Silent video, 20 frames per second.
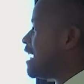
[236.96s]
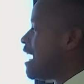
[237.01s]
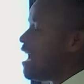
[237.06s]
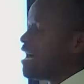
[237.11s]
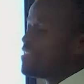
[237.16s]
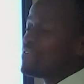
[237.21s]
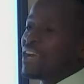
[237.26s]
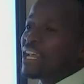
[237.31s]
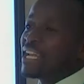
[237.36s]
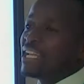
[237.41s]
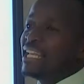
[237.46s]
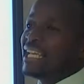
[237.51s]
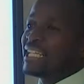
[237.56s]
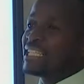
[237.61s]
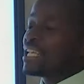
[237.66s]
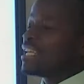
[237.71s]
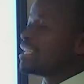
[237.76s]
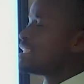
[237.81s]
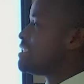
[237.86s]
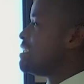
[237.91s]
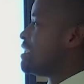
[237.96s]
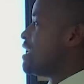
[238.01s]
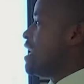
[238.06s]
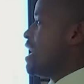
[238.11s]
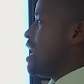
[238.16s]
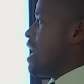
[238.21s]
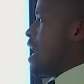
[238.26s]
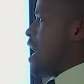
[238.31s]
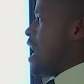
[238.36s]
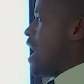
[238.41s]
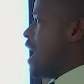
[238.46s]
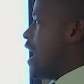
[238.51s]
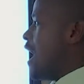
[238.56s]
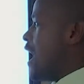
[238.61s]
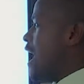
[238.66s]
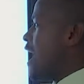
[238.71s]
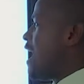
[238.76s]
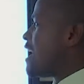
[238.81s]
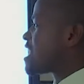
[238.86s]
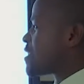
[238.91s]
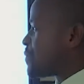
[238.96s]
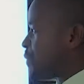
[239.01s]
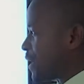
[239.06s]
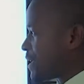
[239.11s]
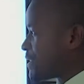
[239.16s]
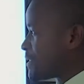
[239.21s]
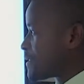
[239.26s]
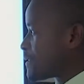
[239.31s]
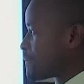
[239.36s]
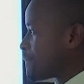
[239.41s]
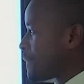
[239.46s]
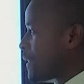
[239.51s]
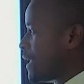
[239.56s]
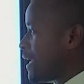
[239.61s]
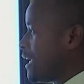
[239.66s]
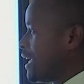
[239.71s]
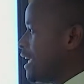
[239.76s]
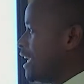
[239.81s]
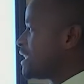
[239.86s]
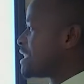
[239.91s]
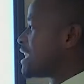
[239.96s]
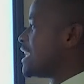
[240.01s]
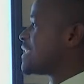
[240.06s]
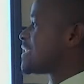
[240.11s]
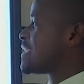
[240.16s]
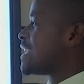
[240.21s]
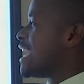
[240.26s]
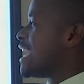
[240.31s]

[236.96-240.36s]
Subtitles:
other related aspects. It is